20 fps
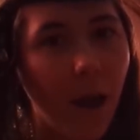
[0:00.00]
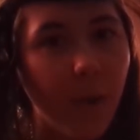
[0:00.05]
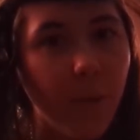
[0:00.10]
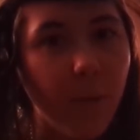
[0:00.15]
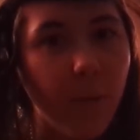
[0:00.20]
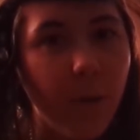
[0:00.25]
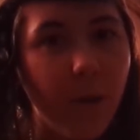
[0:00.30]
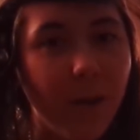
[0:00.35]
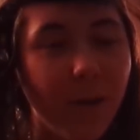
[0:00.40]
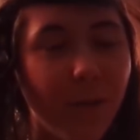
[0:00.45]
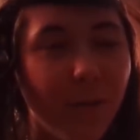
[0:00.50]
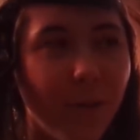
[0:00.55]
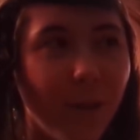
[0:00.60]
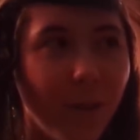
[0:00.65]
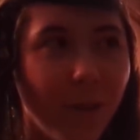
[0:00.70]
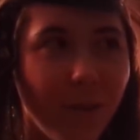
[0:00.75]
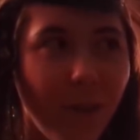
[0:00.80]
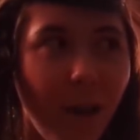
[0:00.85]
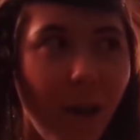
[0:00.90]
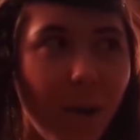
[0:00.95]
I'm one of the
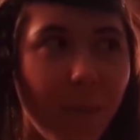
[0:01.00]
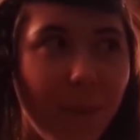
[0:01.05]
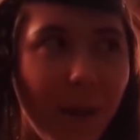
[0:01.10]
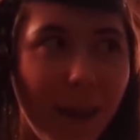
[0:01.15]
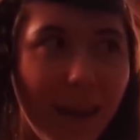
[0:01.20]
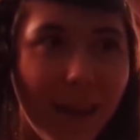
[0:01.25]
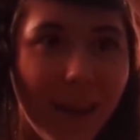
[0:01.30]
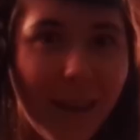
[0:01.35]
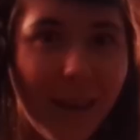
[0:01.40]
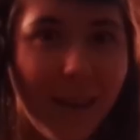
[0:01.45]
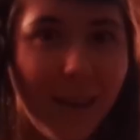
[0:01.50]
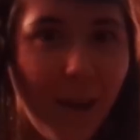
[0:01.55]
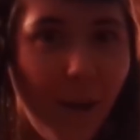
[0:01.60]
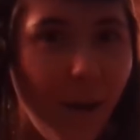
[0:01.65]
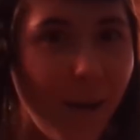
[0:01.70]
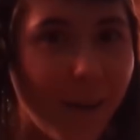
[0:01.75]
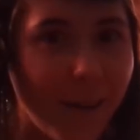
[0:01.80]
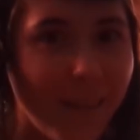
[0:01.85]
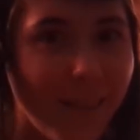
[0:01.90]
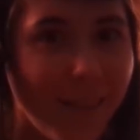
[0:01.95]
top eight
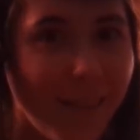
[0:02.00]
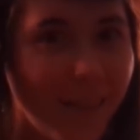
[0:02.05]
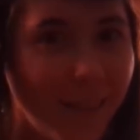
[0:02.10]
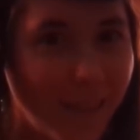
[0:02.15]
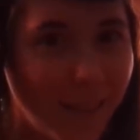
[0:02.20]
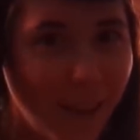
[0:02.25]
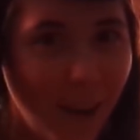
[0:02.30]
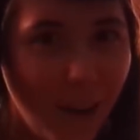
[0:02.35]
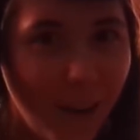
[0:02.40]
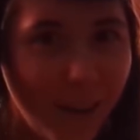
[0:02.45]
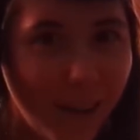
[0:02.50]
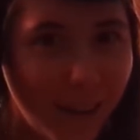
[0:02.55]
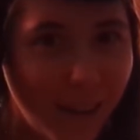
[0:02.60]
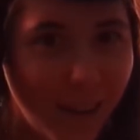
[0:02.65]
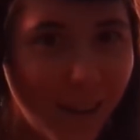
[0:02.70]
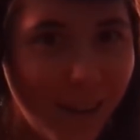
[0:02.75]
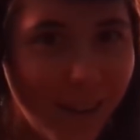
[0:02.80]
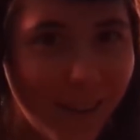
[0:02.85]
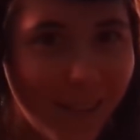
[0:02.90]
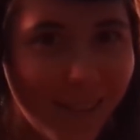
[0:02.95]
God god and
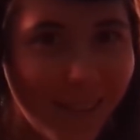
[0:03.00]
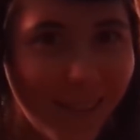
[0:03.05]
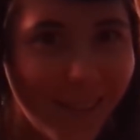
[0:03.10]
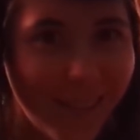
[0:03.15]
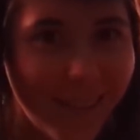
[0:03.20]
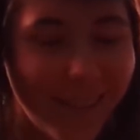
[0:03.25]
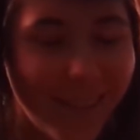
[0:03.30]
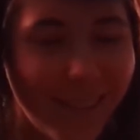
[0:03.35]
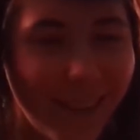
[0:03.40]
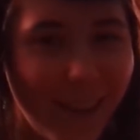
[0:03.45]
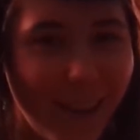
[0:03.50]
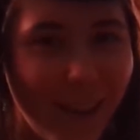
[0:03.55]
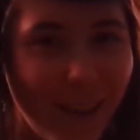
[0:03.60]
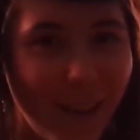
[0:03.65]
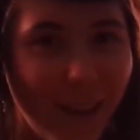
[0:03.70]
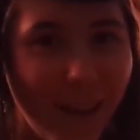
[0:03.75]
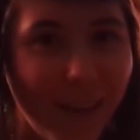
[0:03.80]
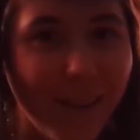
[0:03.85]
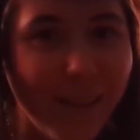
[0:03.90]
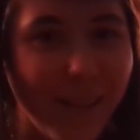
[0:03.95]
goddesses.
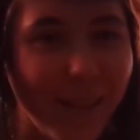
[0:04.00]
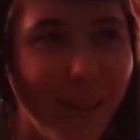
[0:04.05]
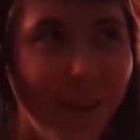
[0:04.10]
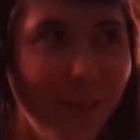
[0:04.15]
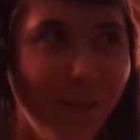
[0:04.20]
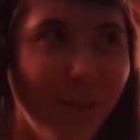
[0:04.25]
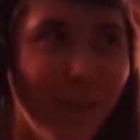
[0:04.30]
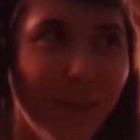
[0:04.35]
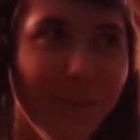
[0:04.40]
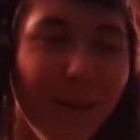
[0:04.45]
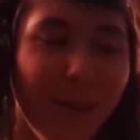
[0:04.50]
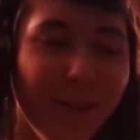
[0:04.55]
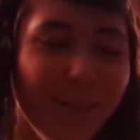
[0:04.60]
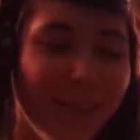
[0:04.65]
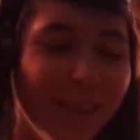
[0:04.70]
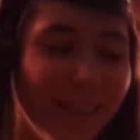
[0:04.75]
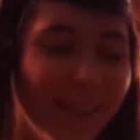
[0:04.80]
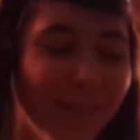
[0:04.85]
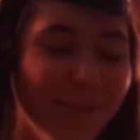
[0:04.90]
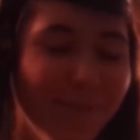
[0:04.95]
Uh, I live on
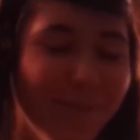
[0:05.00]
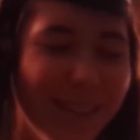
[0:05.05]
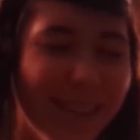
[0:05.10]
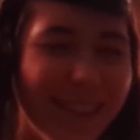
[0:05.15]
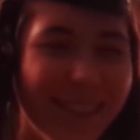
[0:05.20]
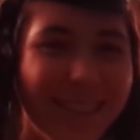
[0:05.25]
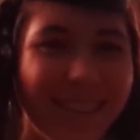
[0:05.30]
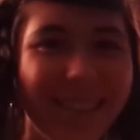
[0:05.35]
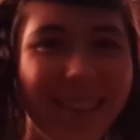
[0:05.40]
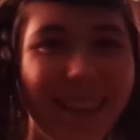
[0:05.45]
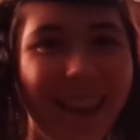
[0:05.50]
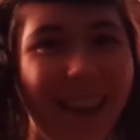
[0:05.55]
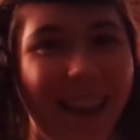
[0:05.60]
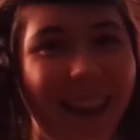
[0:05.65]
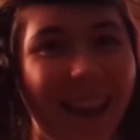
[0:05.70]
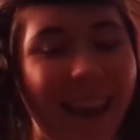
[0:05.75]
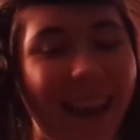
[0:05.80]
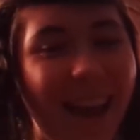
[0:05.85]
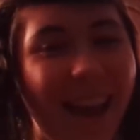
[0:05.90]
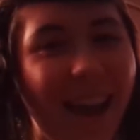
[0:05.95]
Mount Olympus.
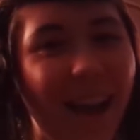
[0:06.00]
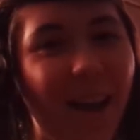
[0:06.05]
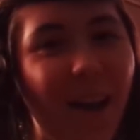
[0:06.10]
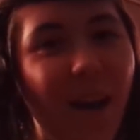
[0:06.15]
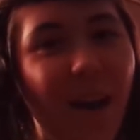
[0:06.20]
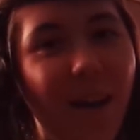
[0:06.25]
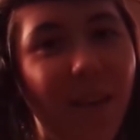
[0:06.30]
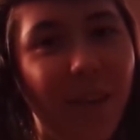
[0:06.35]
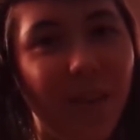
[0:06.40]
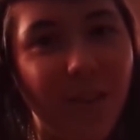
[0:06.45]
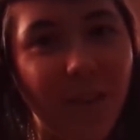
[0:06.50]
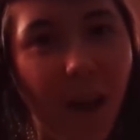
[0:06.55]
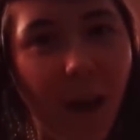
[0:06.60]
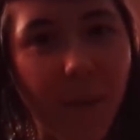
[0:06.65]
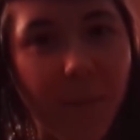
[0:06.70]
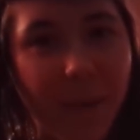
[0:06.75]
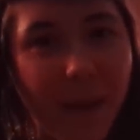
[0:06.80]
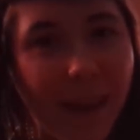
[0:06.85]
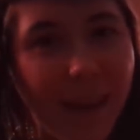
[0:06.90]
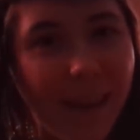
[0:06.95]
The
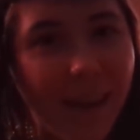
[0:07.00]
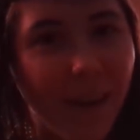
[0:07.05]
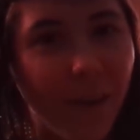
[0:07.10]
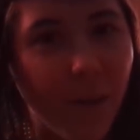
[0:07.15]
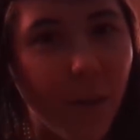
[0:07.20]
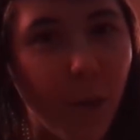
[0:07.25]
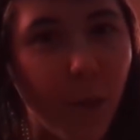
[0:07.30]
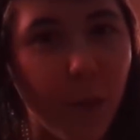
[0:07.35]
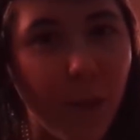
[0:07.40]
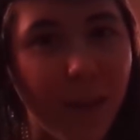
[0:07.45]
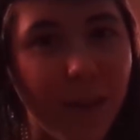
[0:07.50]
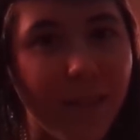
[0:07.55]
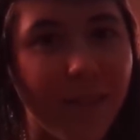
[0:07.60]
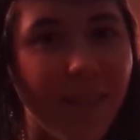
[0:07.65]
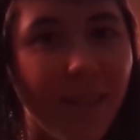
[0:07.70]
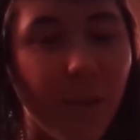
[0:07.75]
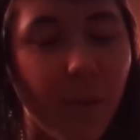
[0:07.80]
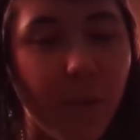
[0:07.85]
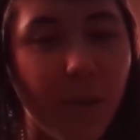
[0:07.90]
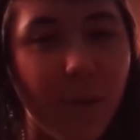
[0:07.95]
top eight are the
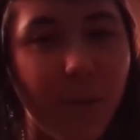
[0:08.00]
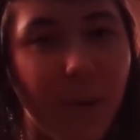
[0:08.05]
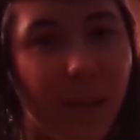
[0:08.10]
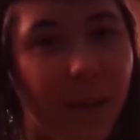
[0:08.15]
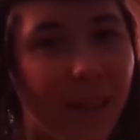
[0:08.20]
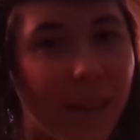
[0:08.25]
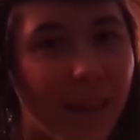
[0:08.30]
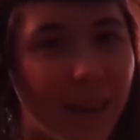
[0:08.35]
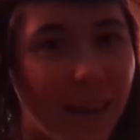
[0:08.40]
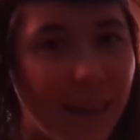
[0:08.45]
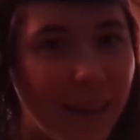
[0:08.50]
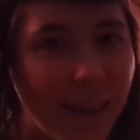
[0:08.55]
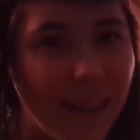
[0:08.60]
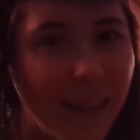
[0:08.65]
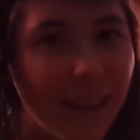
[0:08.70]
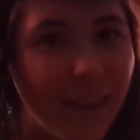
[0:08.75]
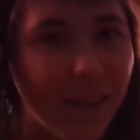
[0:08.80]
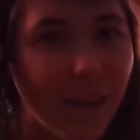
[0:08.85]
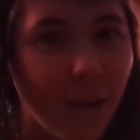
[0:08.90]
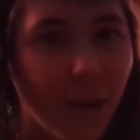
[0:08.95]
things that we really
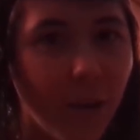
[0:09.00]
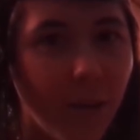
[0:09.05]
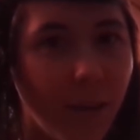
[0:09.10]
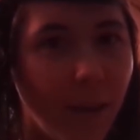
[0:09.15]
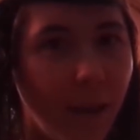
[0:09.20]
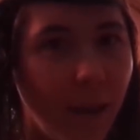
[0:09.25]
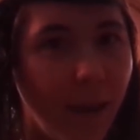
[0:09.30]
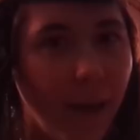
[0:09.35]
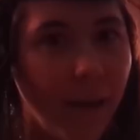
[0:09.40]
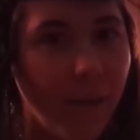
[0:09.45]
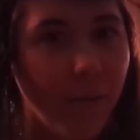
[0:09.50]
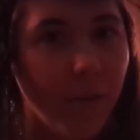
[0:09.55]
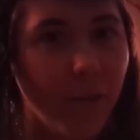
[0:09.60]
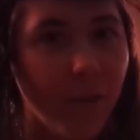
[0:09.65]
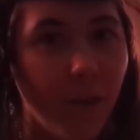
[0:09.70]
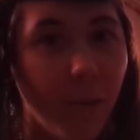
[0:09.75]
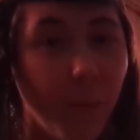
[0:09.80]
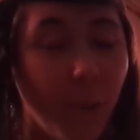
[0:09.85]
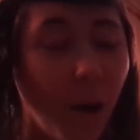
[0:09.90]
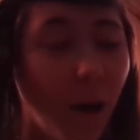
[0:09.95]
need in our
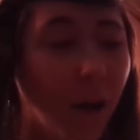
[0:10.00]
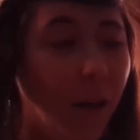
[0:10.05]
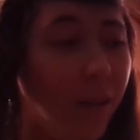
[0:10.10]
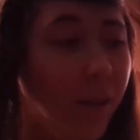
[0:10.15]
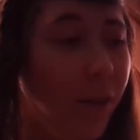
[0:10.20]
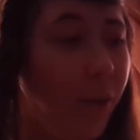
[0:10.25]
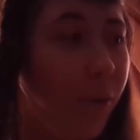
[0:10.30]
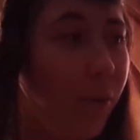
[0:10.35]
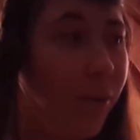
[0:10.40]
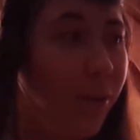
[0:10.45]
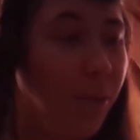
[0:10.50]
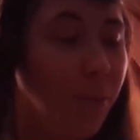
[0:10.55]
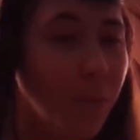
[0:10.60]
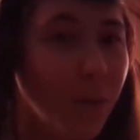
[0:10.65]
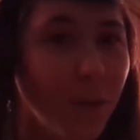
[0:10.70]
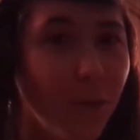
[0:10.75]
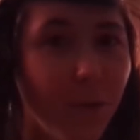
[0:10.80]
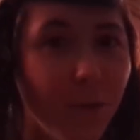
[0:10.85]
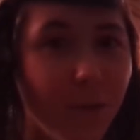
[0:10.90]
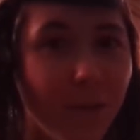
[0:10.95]
lives. Apollo is
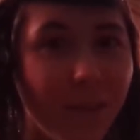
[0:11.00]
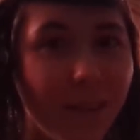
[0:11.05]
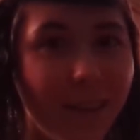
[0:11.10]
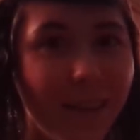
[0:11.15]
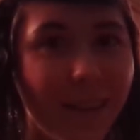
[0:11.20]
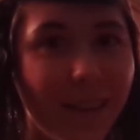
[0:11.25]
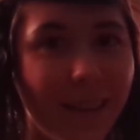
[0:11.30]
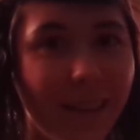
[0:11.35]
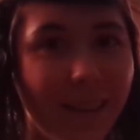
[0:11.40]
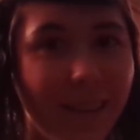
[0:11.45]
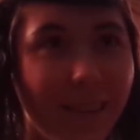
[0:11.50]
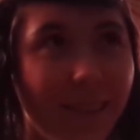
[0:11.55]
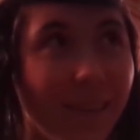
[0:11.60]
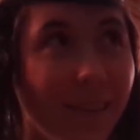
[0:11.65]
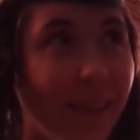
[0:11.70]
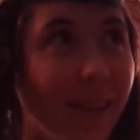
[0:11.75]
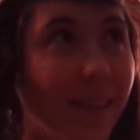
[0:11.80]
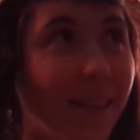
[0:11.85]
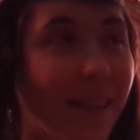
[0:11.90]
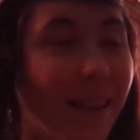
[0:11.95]
music and
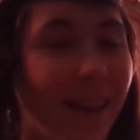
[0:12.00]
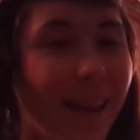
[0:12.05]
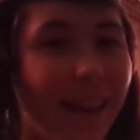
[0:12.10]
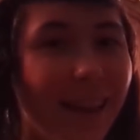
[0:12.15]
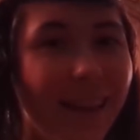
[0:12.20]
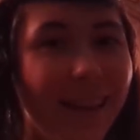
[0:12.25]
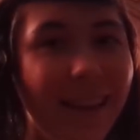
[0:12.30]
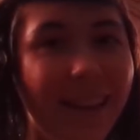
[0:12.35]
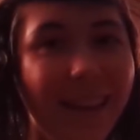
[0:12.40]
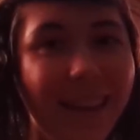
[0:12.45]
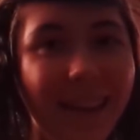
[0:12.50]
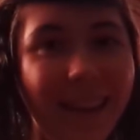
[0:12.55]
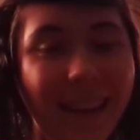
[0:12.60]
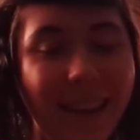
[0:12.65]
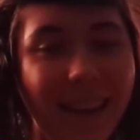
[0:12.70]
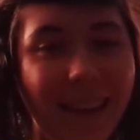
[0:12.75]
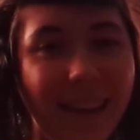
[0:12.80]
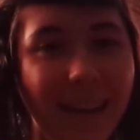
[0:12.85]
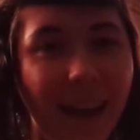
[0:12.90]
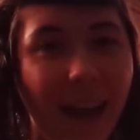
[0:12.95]
sunlight,
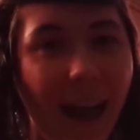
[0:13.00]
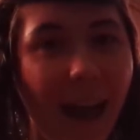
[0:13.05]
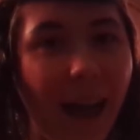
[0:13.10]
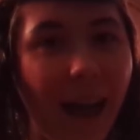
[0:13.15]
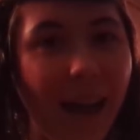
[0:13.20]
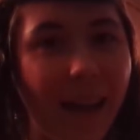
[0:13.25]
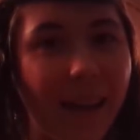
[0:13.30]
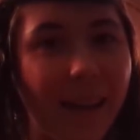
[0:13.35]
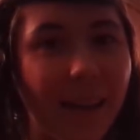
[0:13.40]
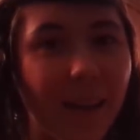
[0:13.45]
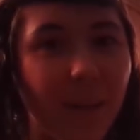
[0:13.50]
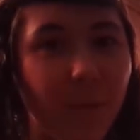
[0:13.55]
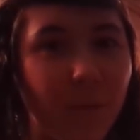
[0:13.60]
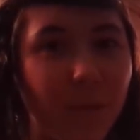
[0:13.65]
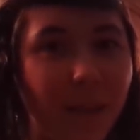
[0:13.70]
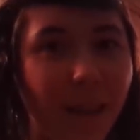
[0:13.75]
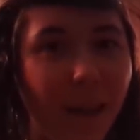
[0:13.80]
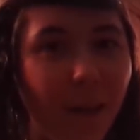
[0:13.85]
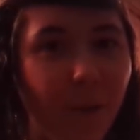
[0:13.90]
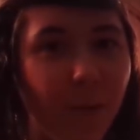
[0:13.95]
and I
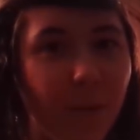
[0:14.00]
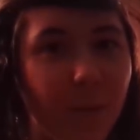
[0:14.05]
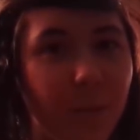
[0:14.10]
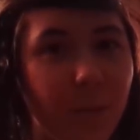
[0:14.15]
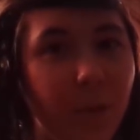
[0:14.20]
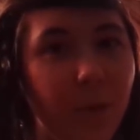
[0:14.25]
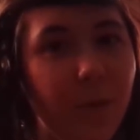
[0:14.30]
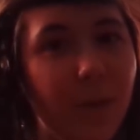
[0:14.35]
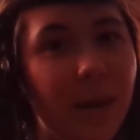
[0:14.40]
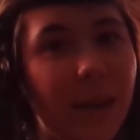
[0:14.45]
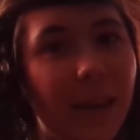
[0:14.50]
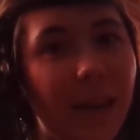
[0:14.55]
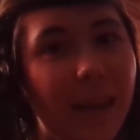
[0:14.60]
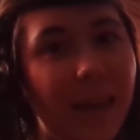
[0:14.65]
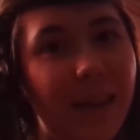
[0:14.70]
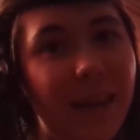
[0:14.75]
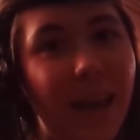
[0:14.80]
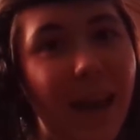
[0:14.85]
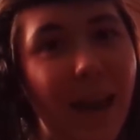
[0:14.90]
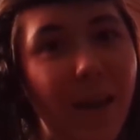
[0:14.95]
am love and beauty,
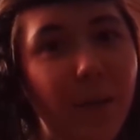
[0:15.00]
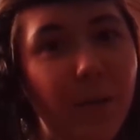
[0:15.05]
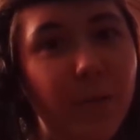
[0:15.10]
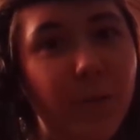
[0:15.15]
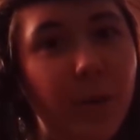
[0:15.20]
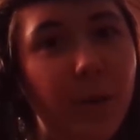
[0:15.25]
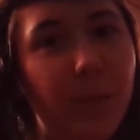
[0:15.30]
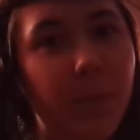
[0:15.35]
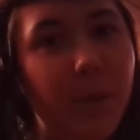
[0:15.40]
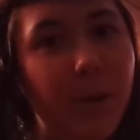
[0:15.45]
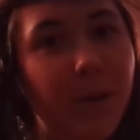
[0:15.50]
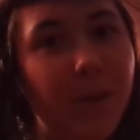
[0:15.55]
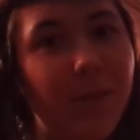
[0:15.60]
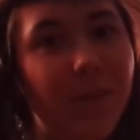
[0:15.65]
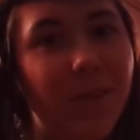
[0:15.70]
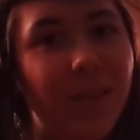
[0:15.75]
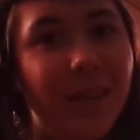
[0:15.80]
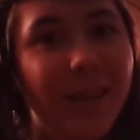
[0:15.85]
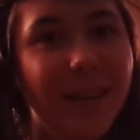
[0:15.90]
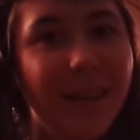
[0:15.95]
and every
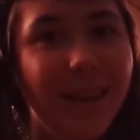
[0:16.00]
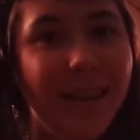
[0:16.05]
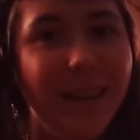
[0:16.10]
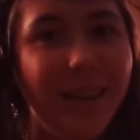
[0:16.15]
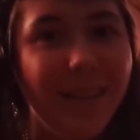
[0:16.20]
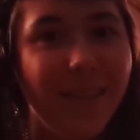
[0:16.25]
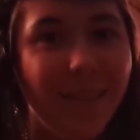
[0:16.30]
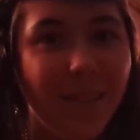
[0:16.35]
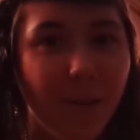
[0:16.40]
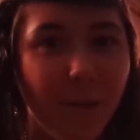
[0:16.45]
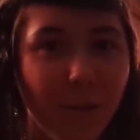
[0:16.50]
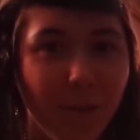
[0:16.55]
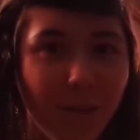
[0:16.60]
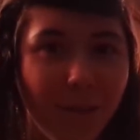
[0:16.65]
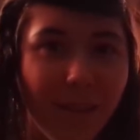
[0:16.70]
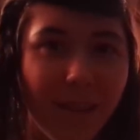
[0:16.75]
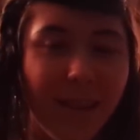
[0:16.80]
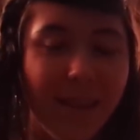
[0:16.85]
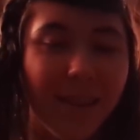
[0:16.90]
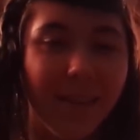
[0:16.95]
person needs those
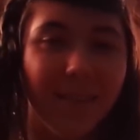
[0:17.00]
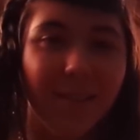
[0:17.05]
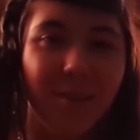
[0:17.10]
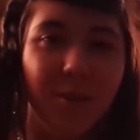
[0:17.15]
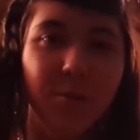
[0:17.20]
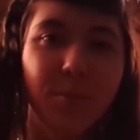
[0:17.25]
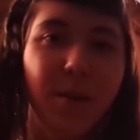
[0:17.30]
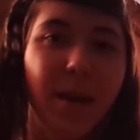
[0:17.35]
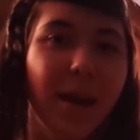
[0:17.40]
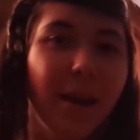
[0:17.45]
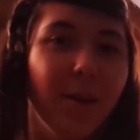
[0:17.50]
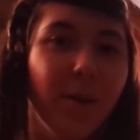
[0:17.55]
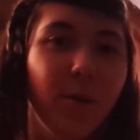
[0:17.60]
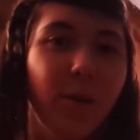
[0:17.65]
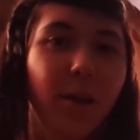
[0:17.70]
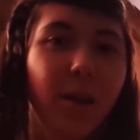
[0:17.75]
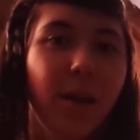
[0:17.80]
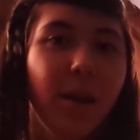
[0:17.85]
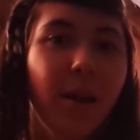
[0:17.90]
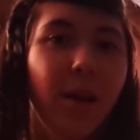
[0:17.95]
things no matter